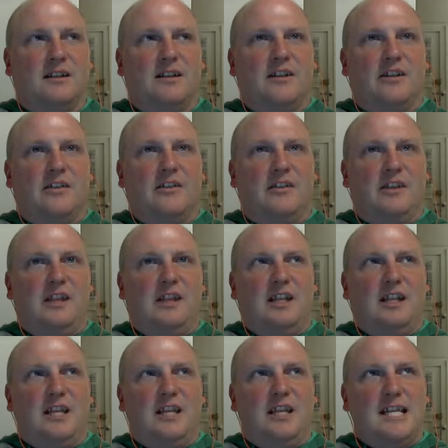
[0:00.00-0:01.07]

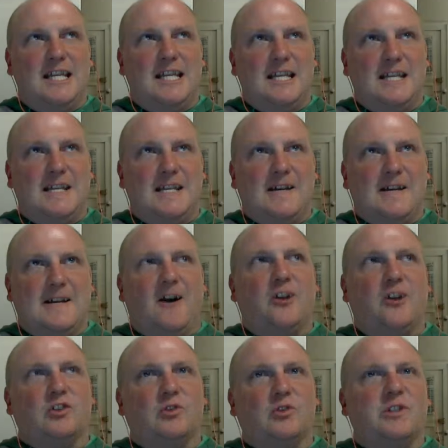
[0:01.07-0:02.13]
the
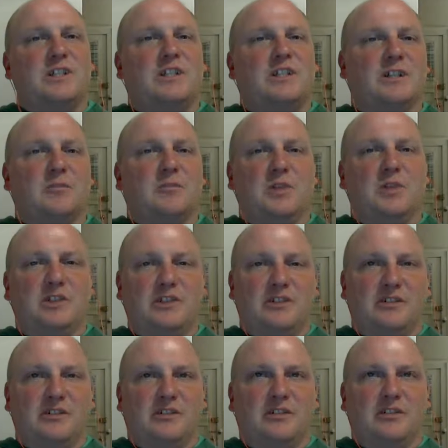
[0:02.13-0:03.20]
altruistic
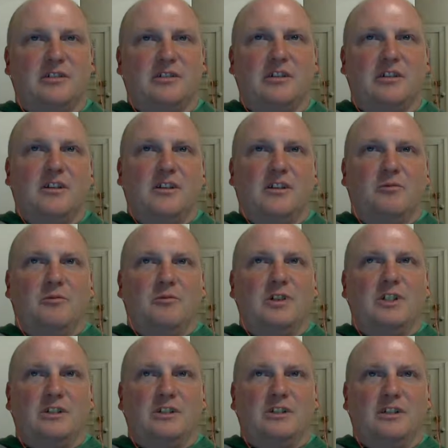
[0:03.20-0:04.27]
mission
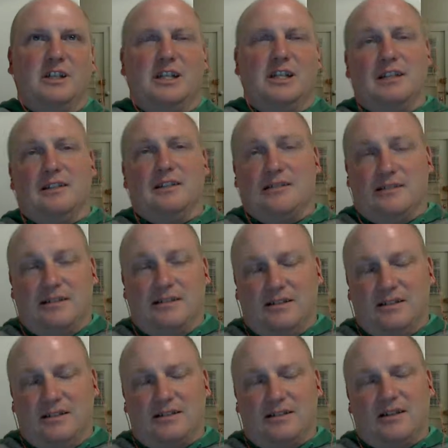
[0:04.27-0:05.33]
originally, and still
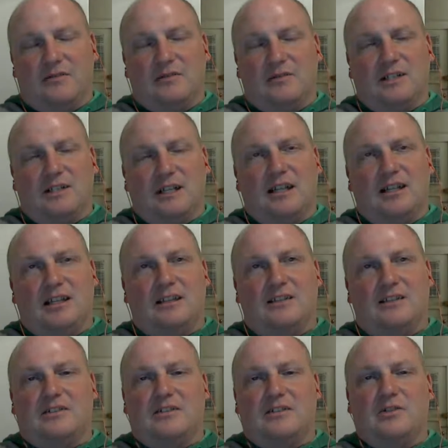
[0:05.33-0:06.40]
is, I would say,
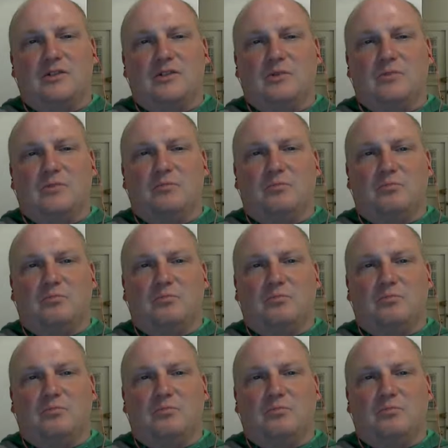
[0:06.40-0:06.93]
is to